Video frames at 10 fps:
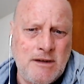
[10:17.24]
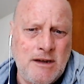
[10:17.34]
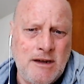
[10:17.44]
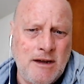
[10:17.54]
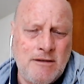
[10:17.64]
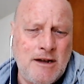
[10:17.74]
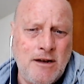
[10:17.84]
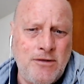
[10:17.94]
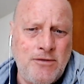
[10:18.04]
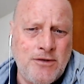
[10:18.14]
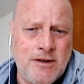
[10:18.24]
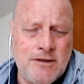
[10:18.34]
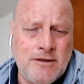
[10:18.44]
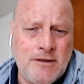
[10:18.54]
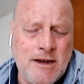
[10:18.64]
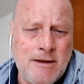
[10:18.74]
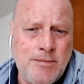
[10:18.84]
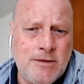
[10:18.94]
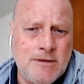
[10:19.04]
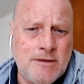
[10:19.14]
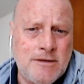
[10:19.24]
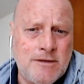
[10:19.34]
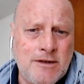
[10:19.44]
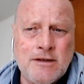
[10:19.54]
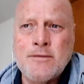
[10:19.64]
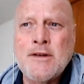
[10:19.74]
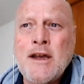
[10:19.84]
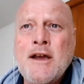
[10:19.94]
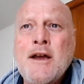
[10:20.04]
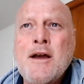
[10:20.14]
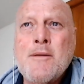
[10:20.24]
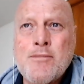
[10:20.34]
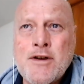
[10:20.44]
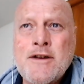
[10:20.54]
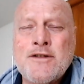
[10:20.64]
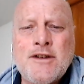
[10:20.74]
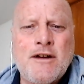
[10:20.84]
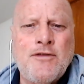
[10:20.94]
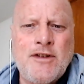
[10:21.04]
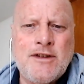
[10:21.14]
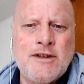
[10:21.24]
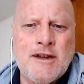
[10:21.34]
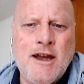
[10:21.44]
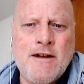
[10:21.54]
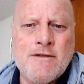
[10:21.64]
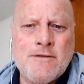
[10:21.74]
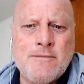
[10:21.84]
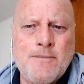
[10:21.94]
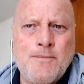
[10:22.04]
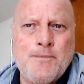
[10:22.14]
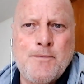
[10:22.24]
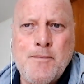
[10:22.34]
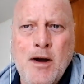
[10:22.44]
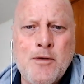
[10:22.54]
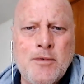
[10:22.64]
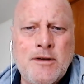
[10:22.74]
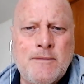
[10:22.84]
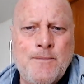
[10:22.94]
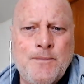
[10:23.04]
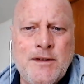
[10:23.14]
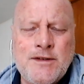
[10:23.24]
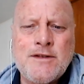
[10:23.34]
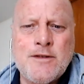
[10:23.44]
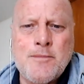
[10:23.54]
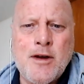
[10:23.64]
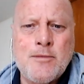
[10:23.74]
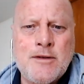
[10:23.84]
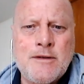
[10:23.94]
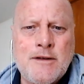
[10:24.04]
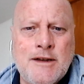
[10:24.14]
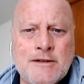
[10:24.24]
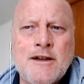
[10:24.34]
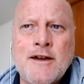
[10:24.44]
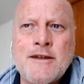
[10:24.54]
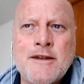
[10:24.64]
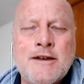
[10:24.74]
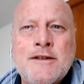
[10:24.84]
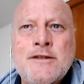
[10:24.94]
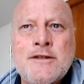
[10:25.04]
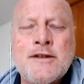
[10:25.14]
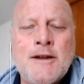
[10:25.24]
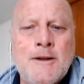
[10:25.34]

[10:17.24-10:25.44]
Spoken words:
an illusion. It's not happened. Just bring yourself into the current moment. This is the moment. It's like this,